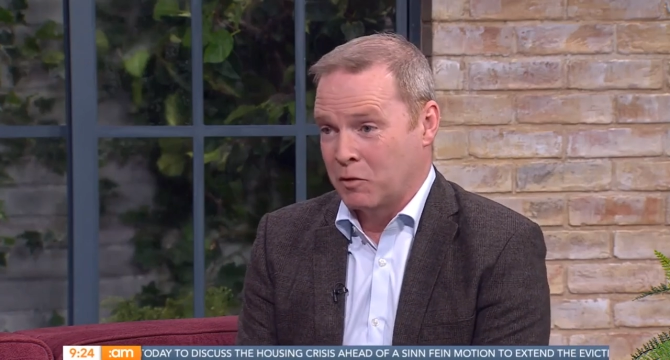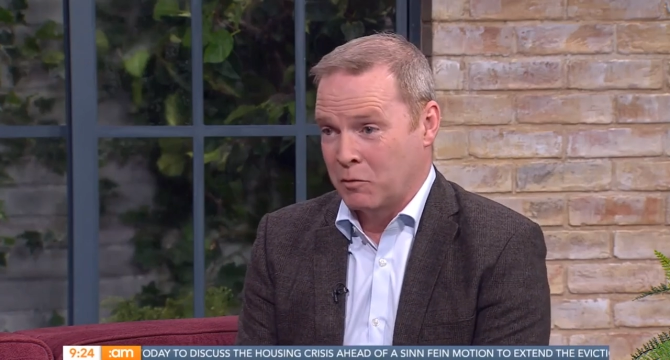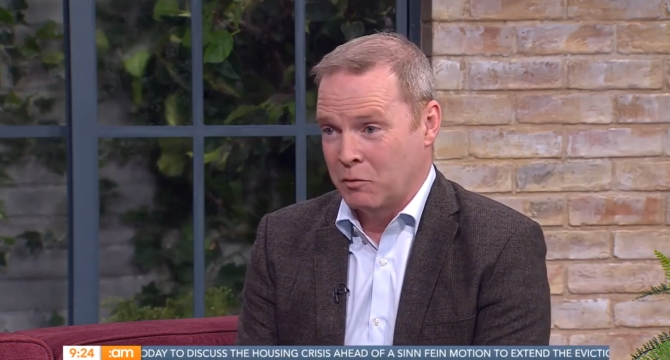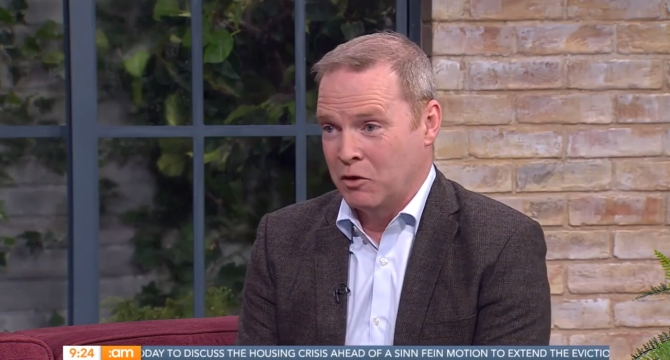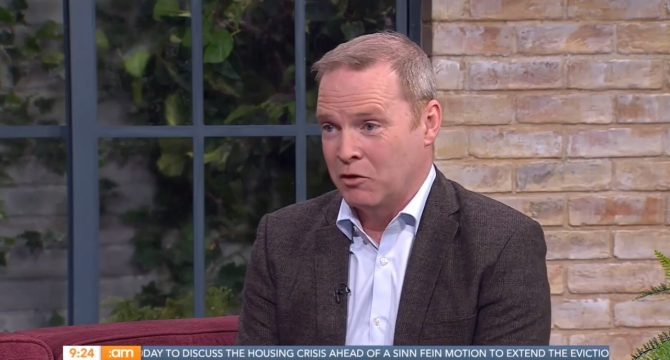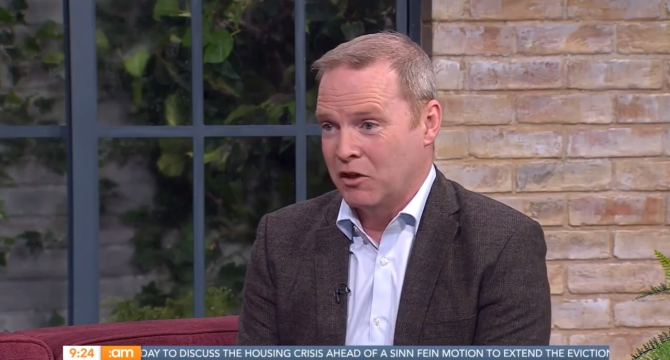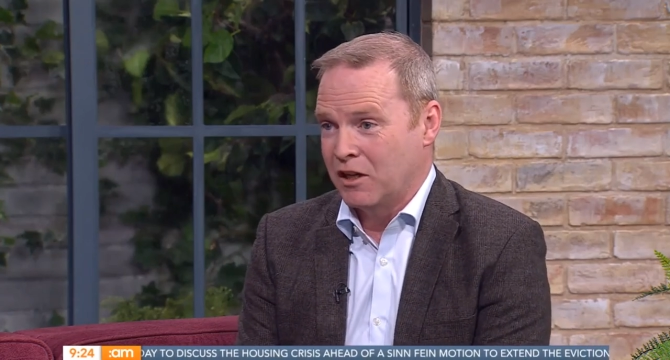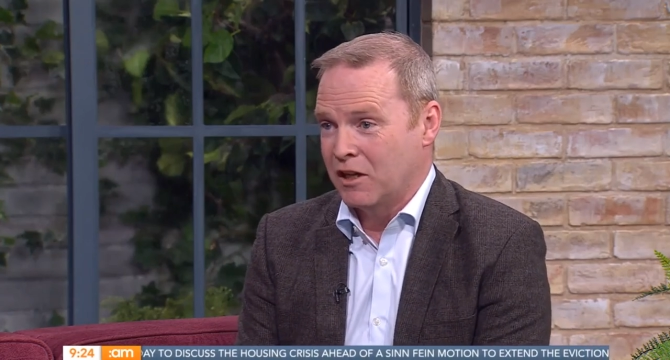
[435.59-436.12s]

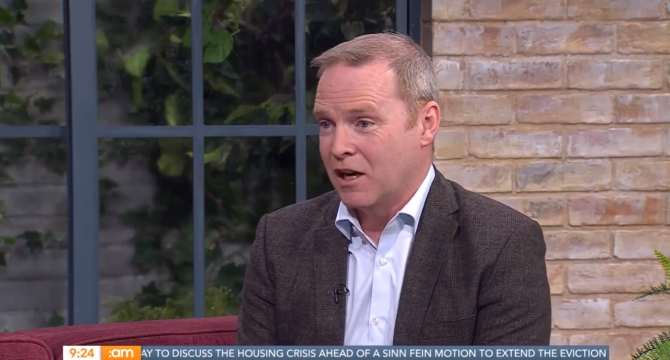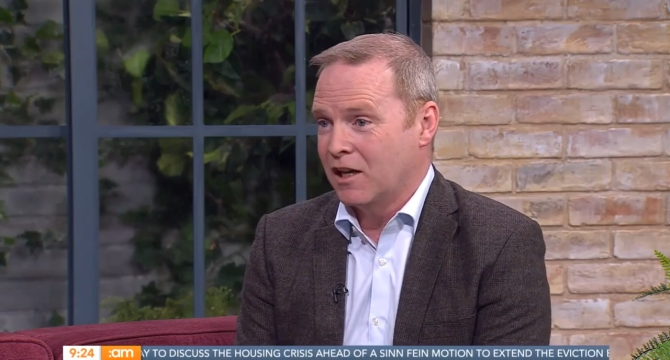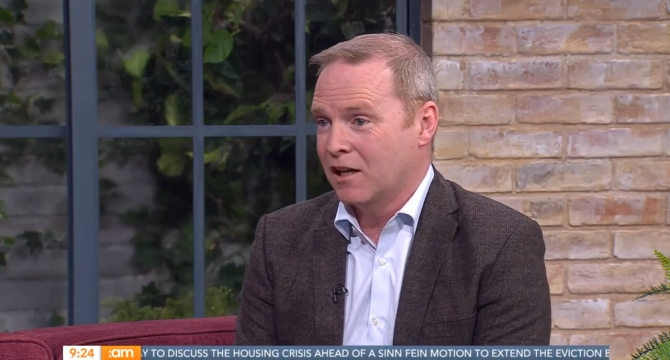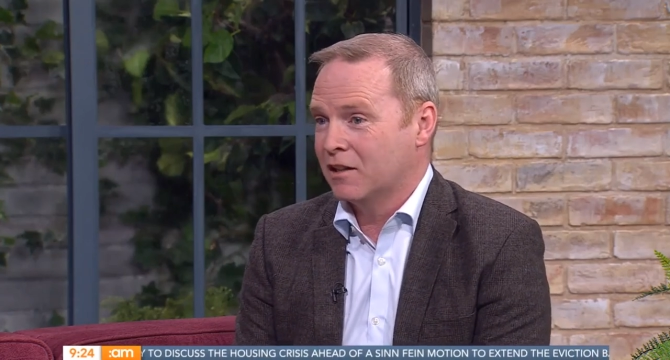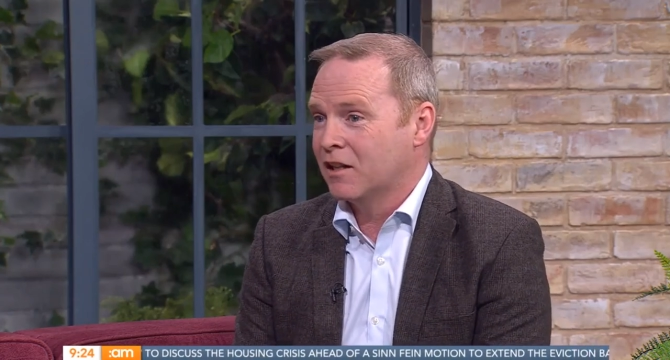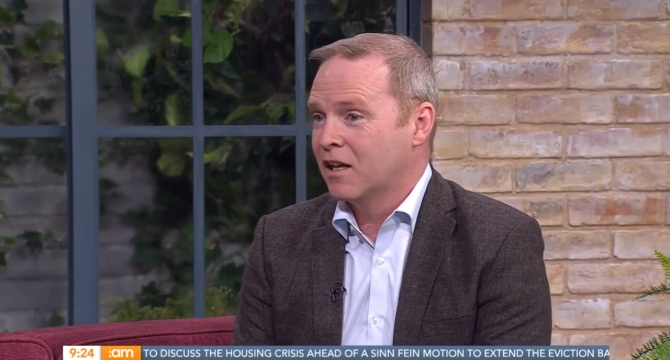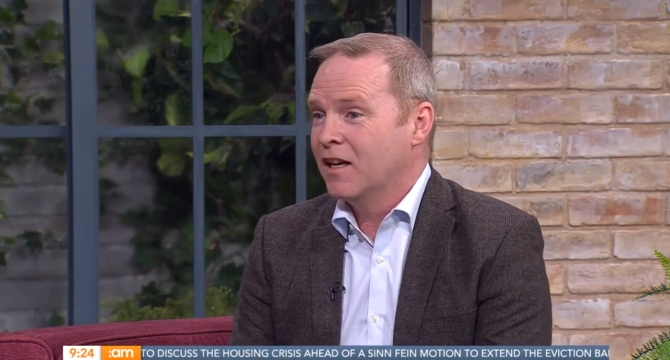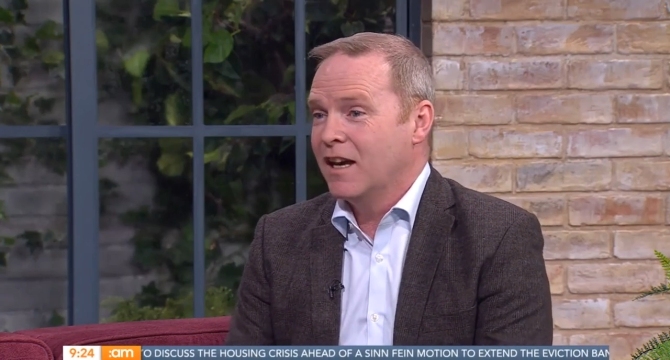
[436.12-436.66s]
community in
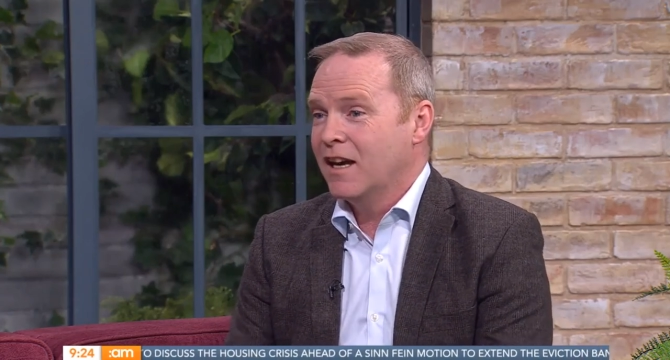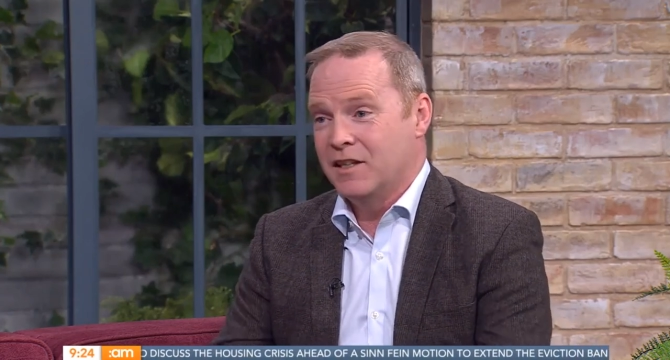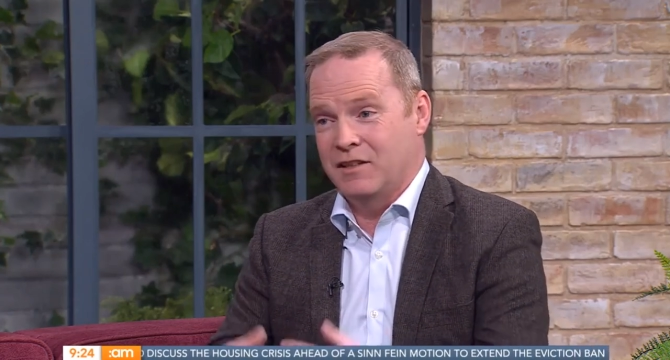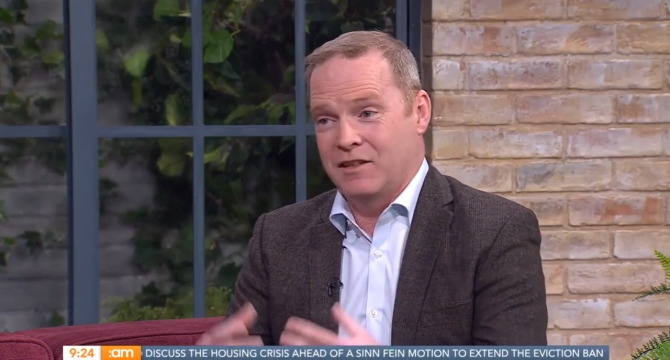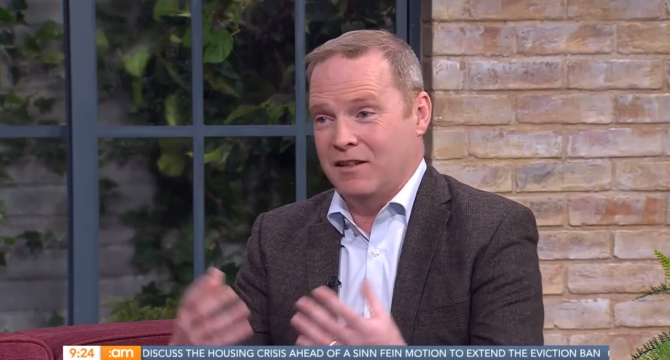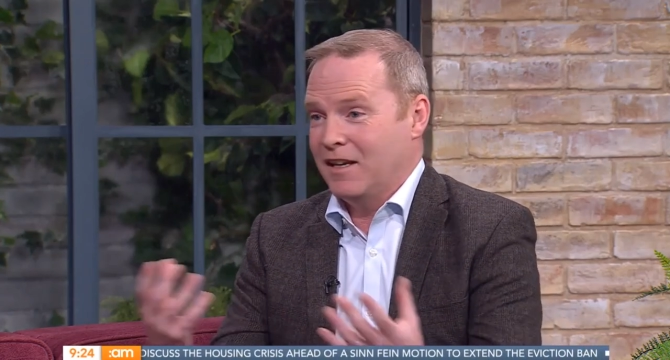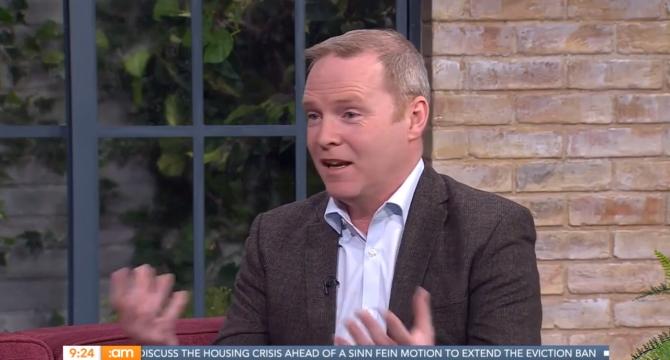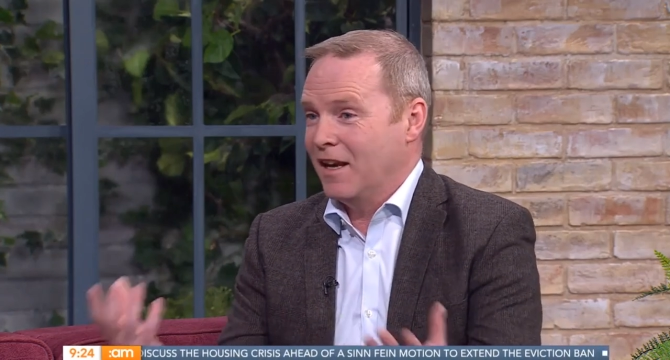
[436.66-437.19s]
Ireland
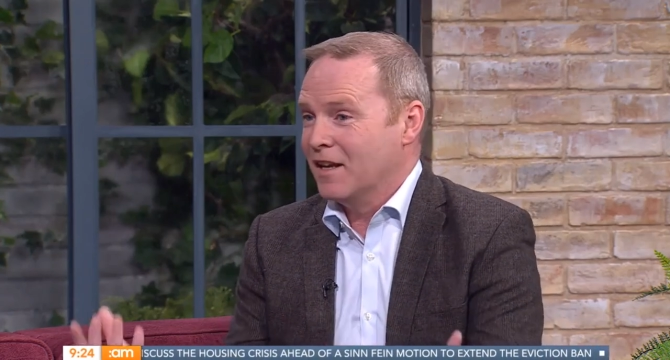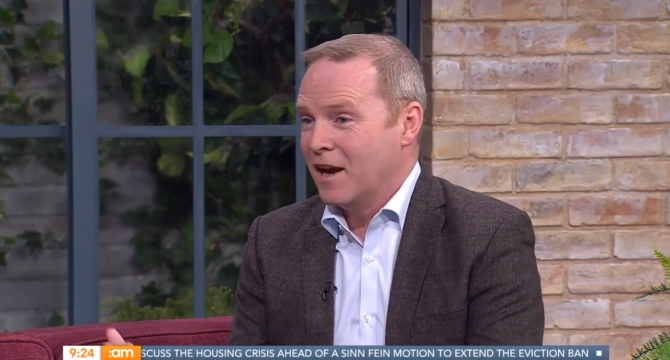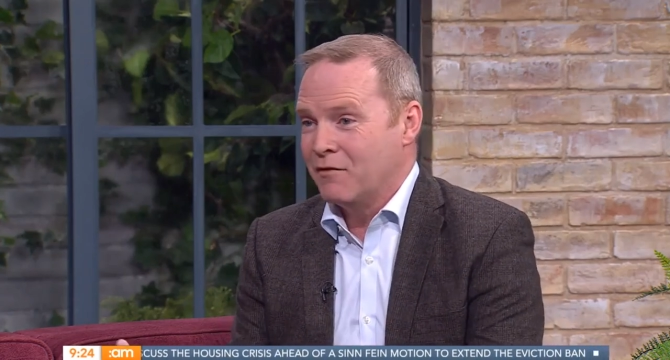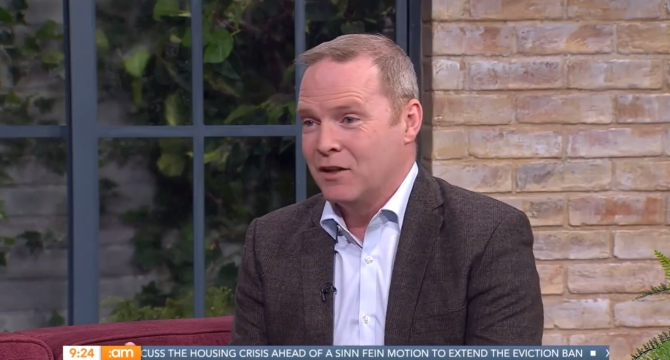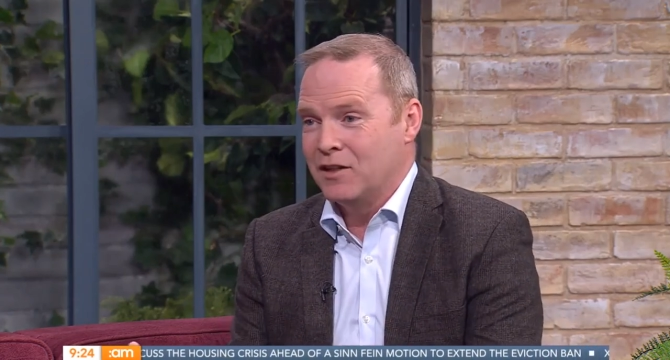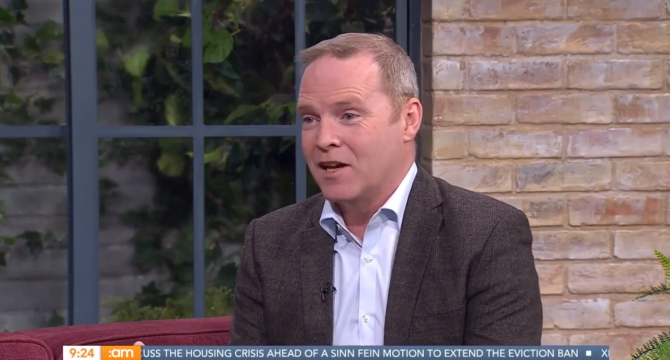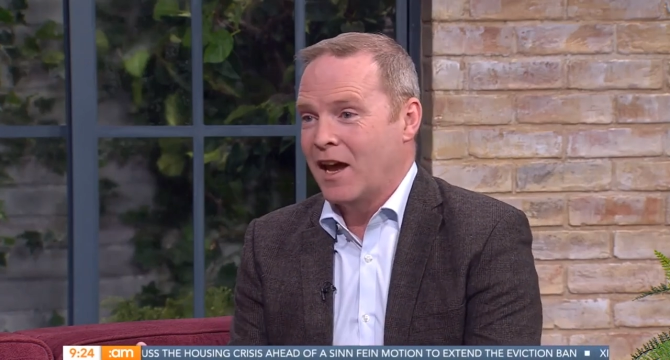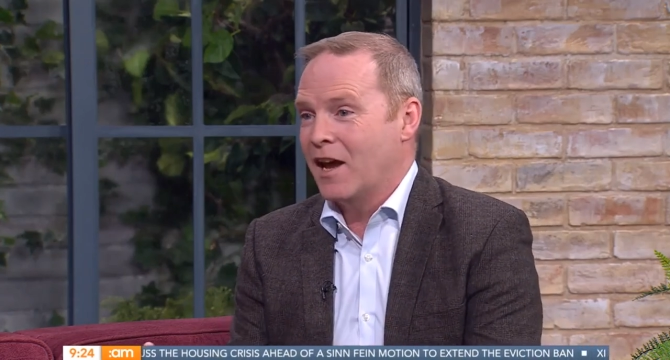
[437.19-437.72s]
is in
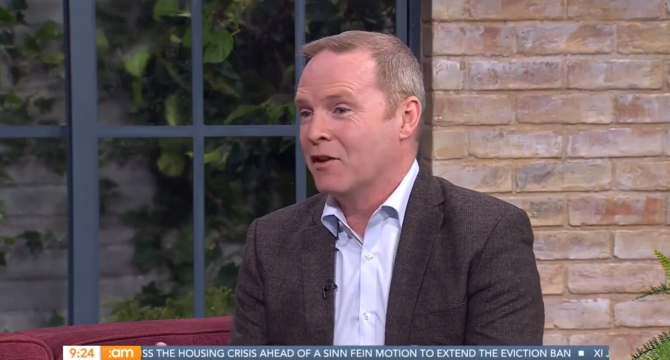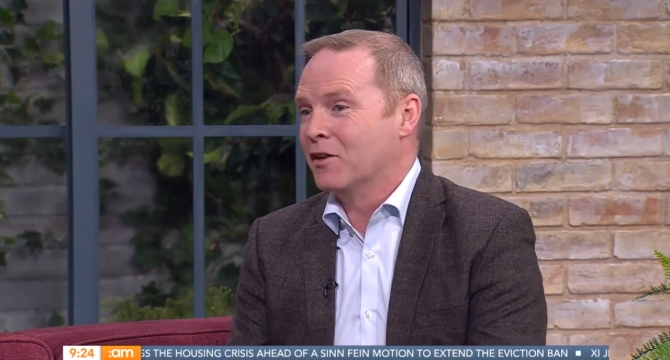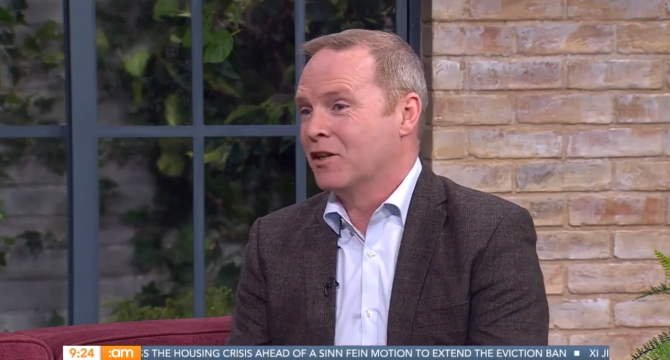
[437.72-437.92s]
every town,